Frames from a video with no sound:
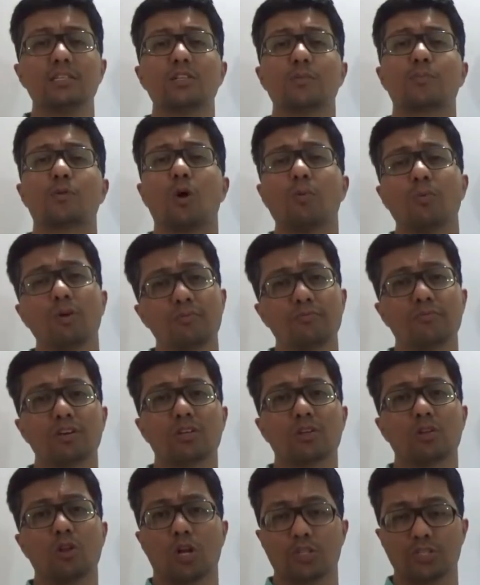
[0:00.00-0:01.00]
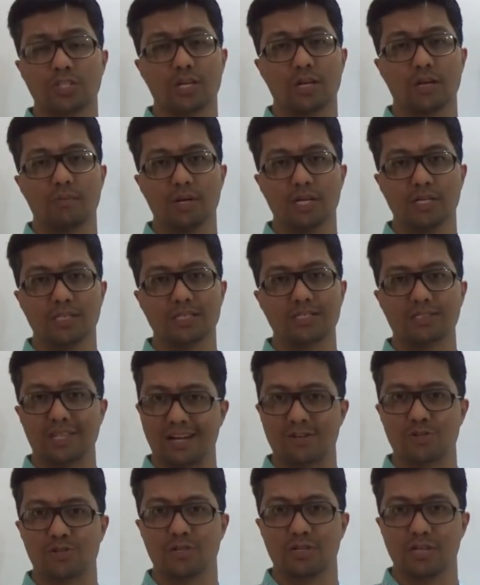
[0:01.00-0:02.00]
The problem with logical ability
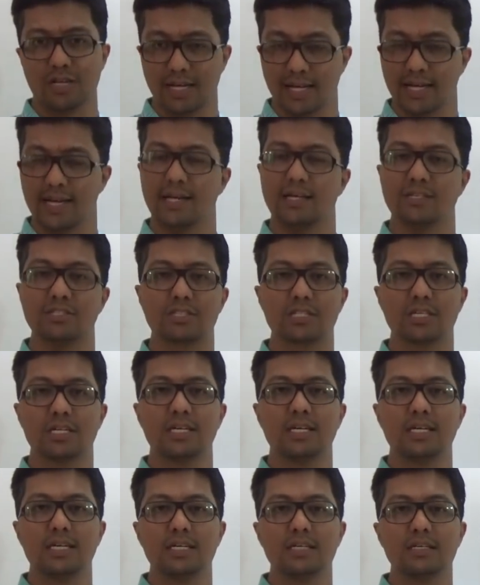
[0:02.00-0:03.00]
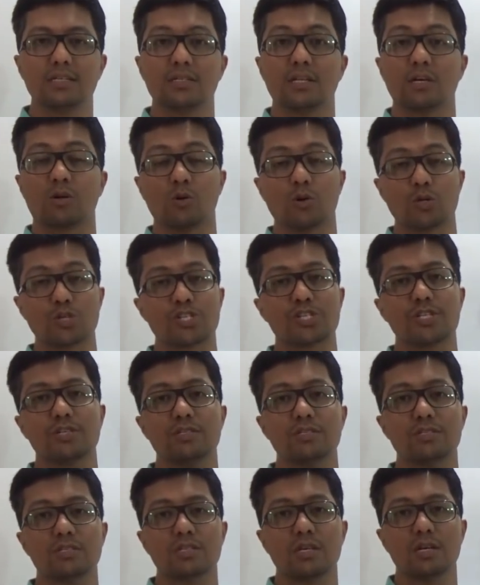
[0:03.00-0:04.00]
section is, the
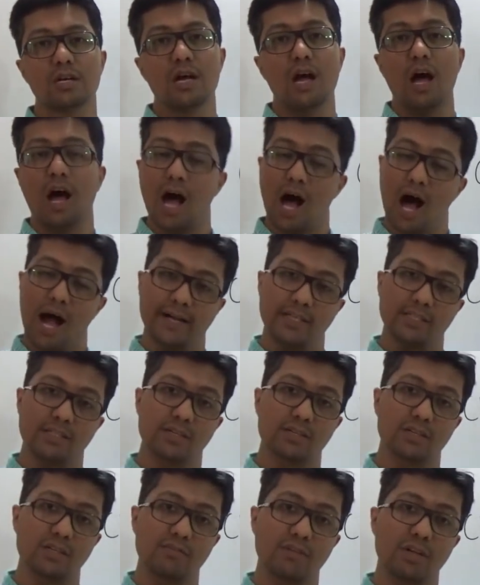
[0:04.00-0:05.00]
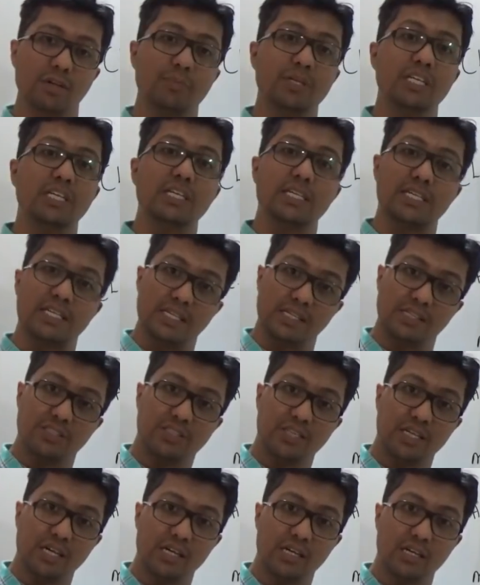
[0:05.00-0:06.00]
questions, either they will be
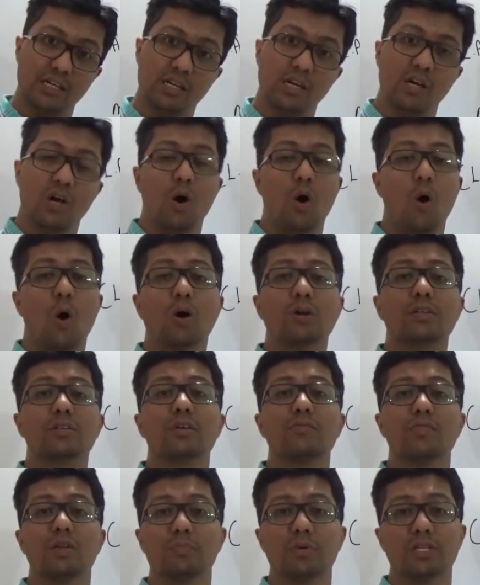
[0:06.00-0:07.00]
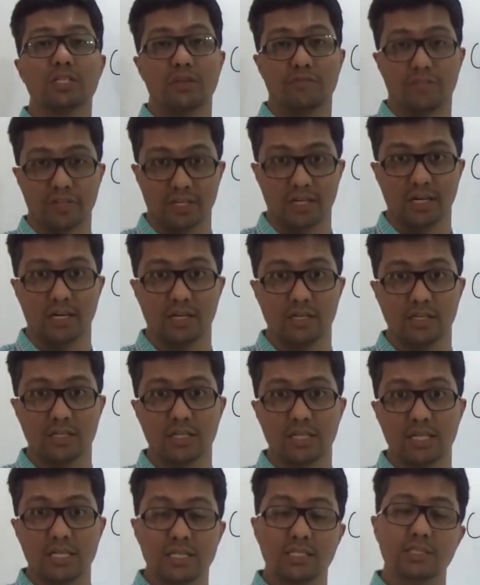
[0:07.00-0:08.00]
easier or they will be difficult.
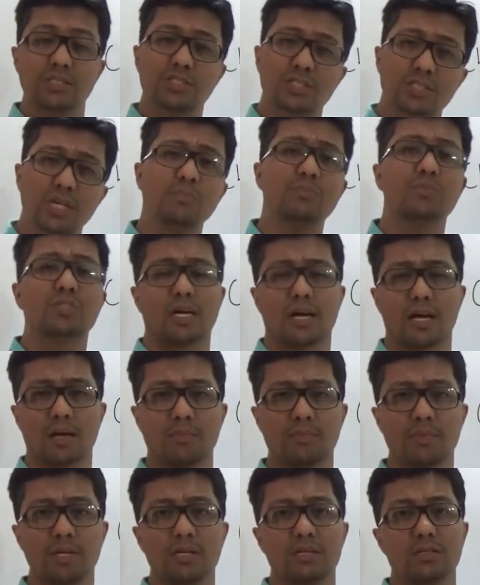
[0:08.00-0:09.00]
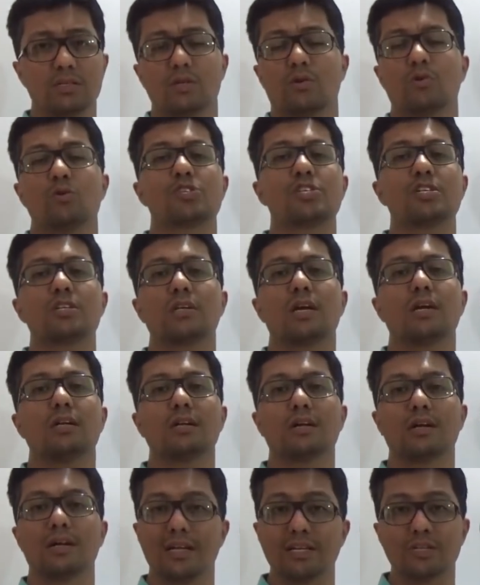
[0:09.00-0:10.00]
Sometimes the question
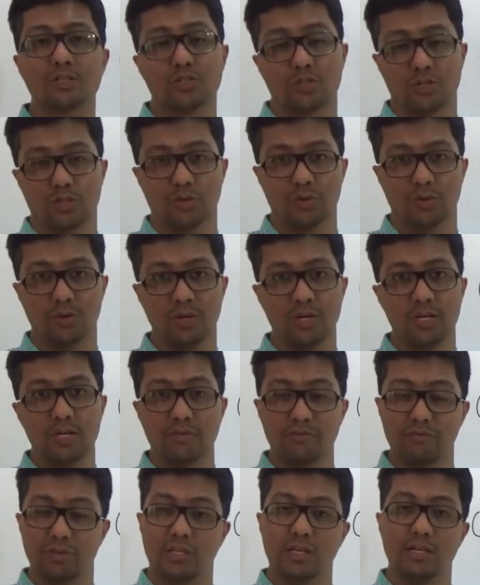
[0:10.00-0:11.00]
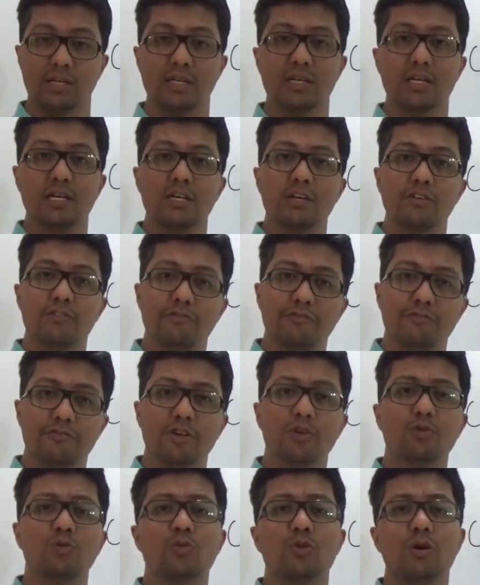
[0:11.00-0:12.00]
can click to you within
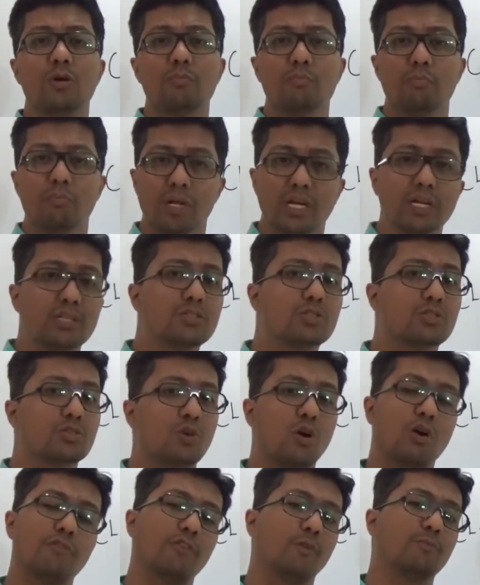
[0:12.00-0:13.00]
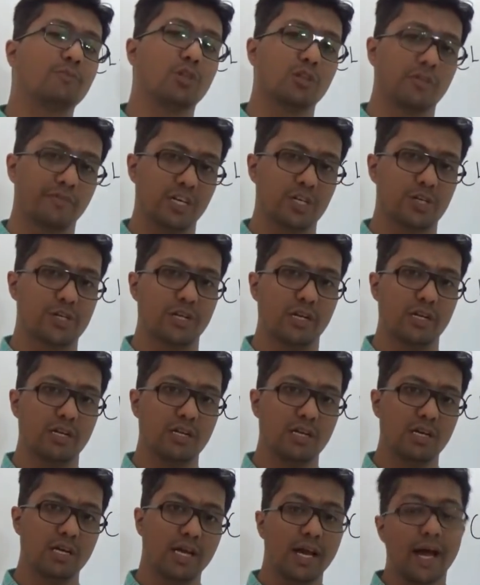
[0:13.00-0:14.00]
few minutes of
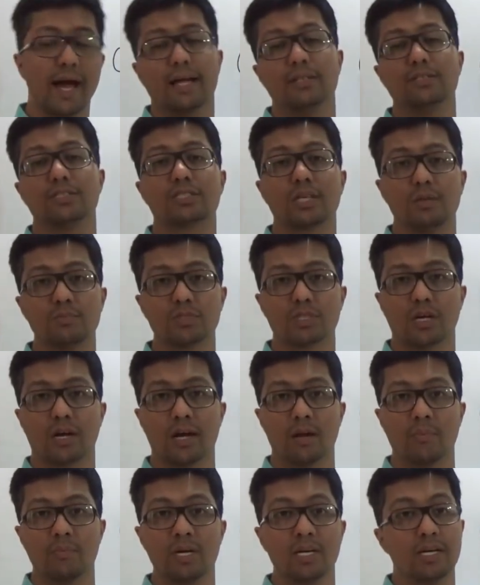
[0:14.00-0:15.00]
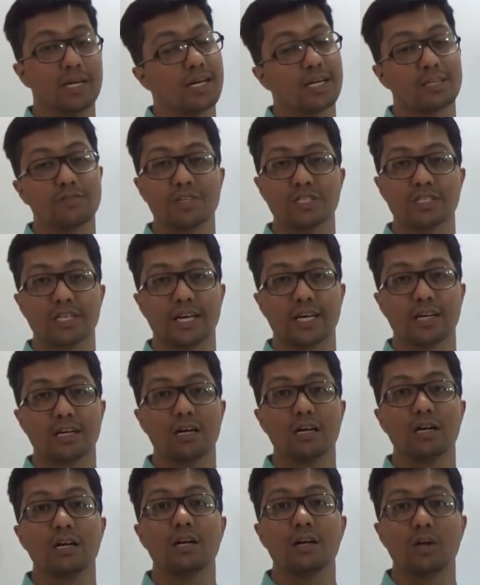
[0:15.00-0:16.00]
observation and sometimes it will
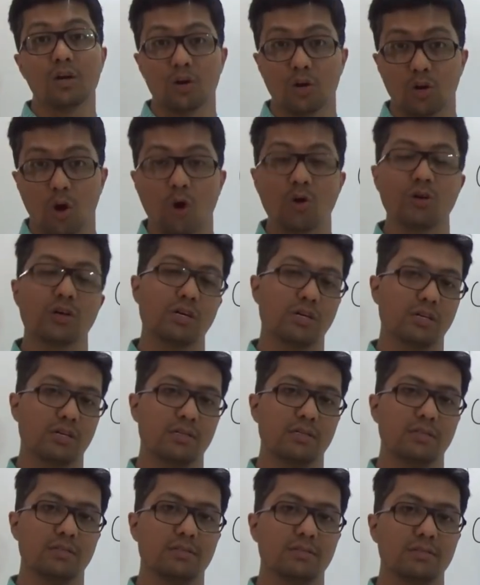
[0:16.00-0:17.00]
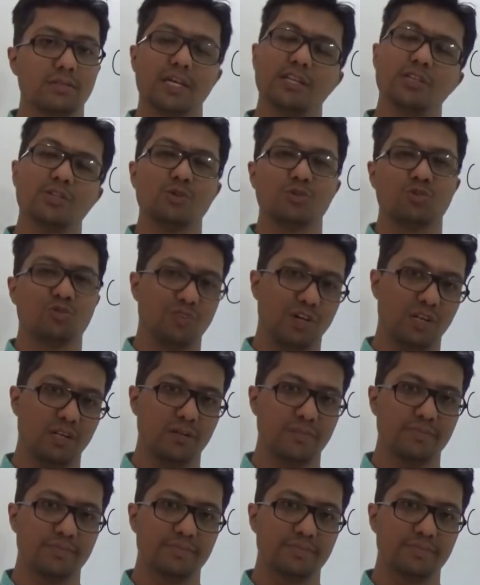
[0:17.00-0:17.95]
take longer than usual.